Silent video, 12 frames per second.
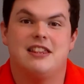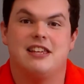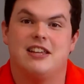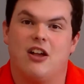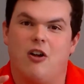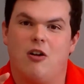
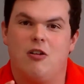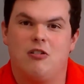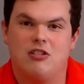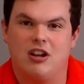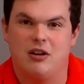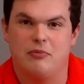that
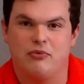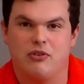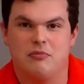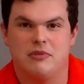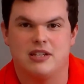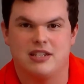all come
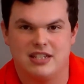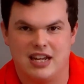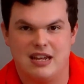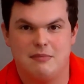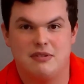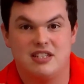from the
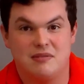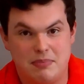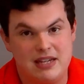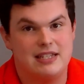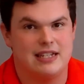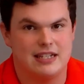same
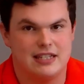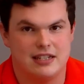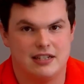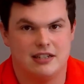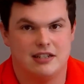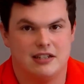
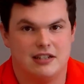species.